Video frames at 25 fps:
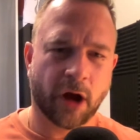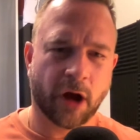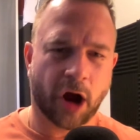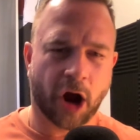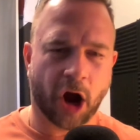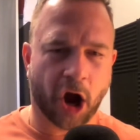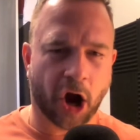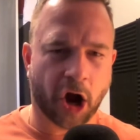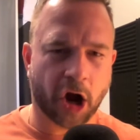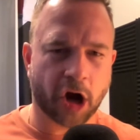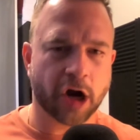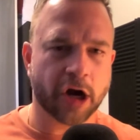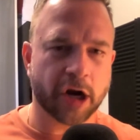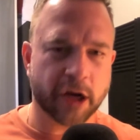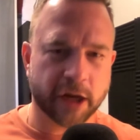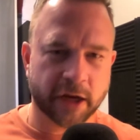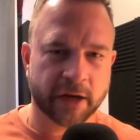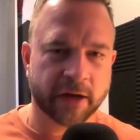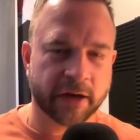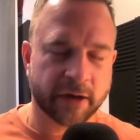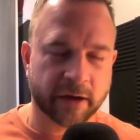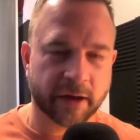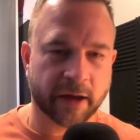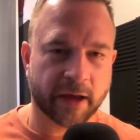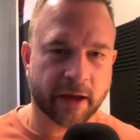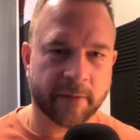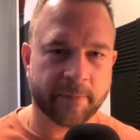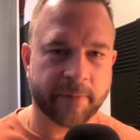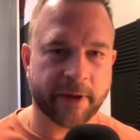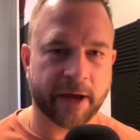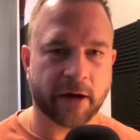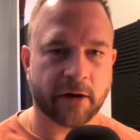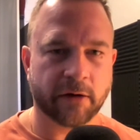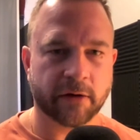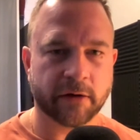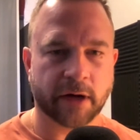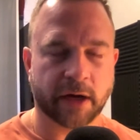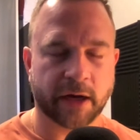hardened
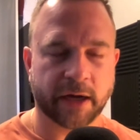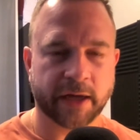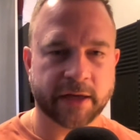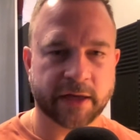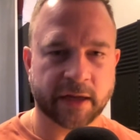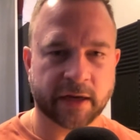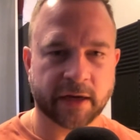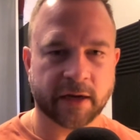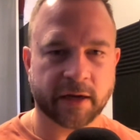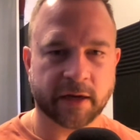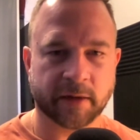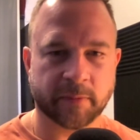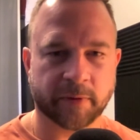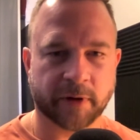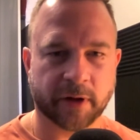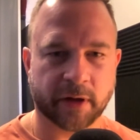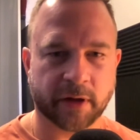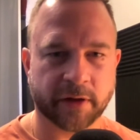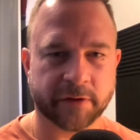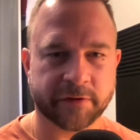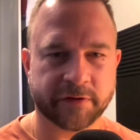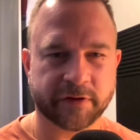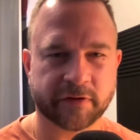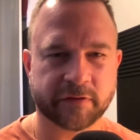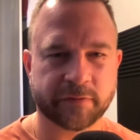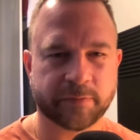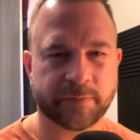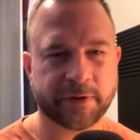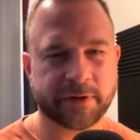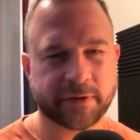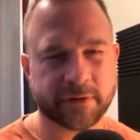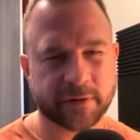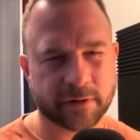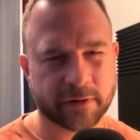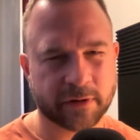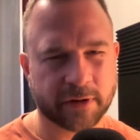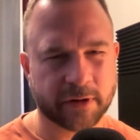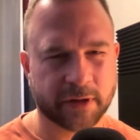about identity politics,
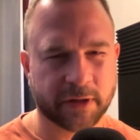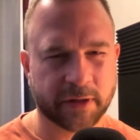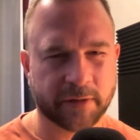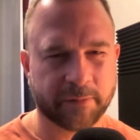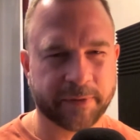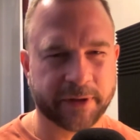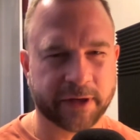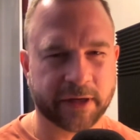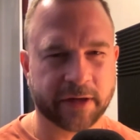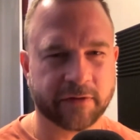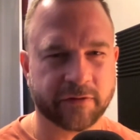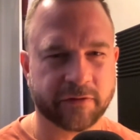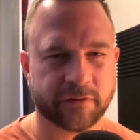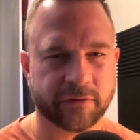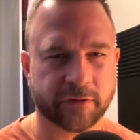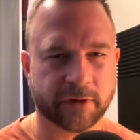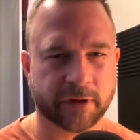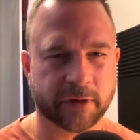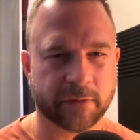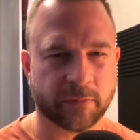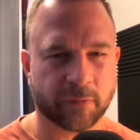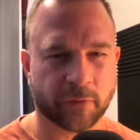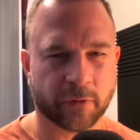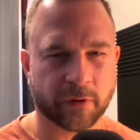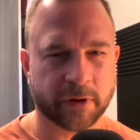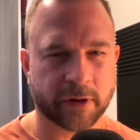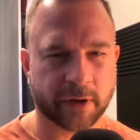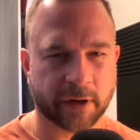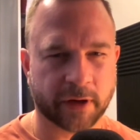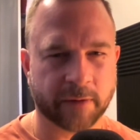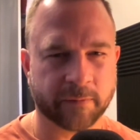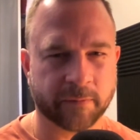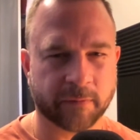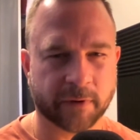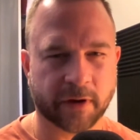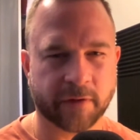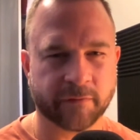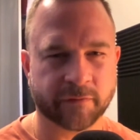but they're a little bit into it more than
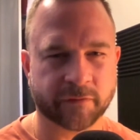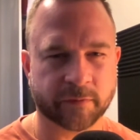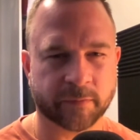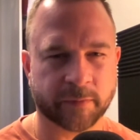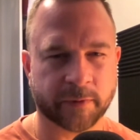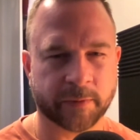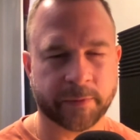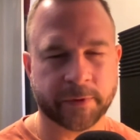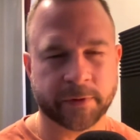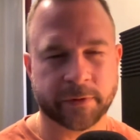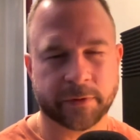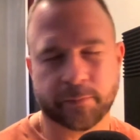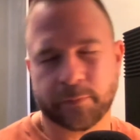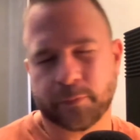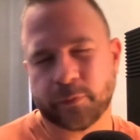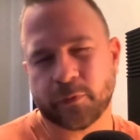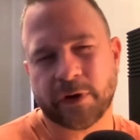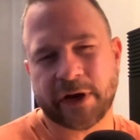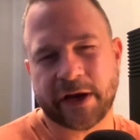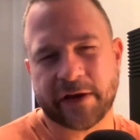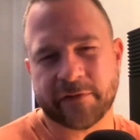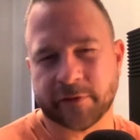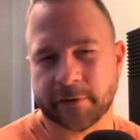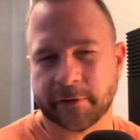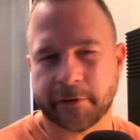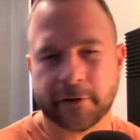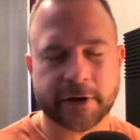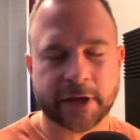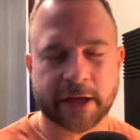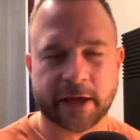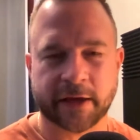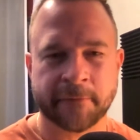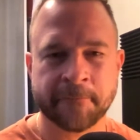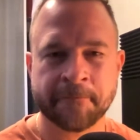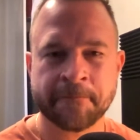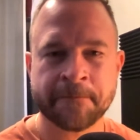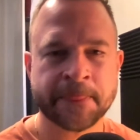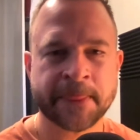I'm comfortable with. But whatever,
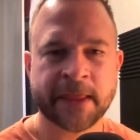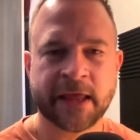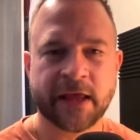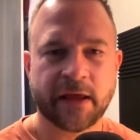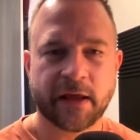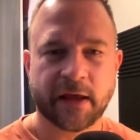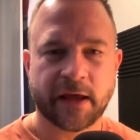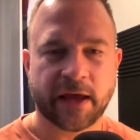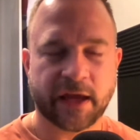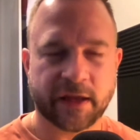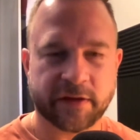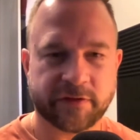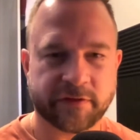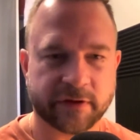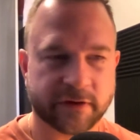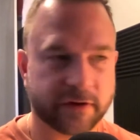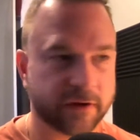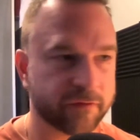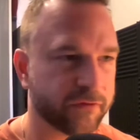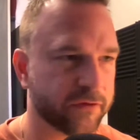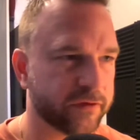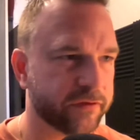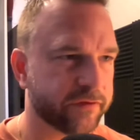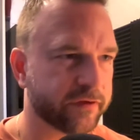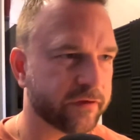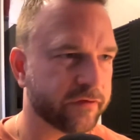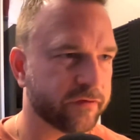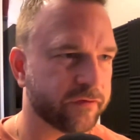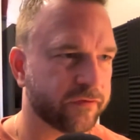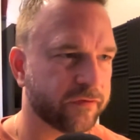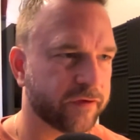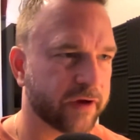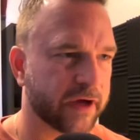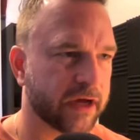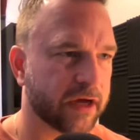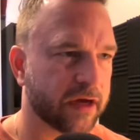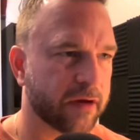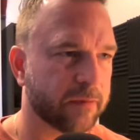okay. It's a difference
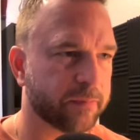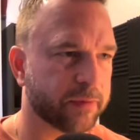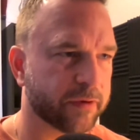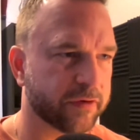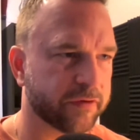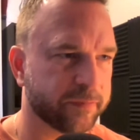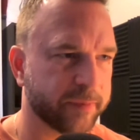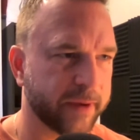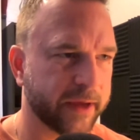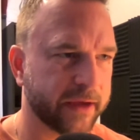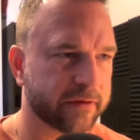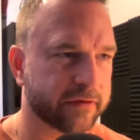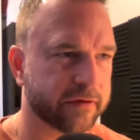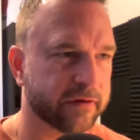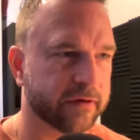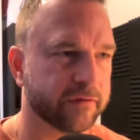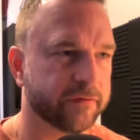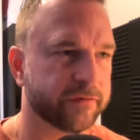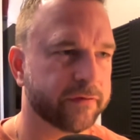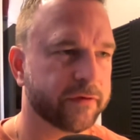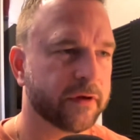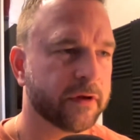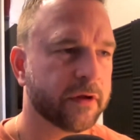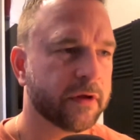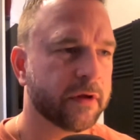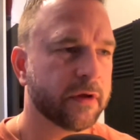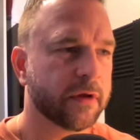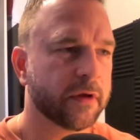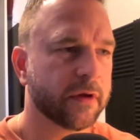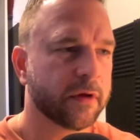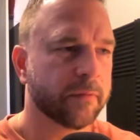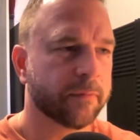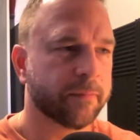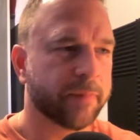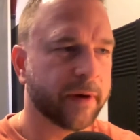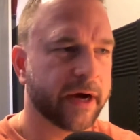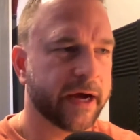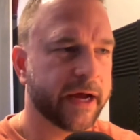of perspective.
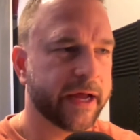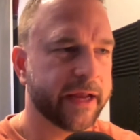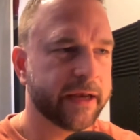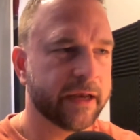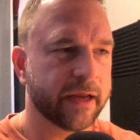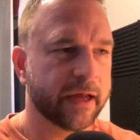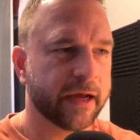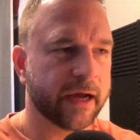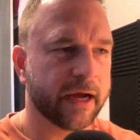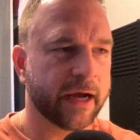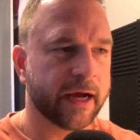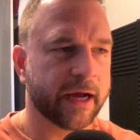But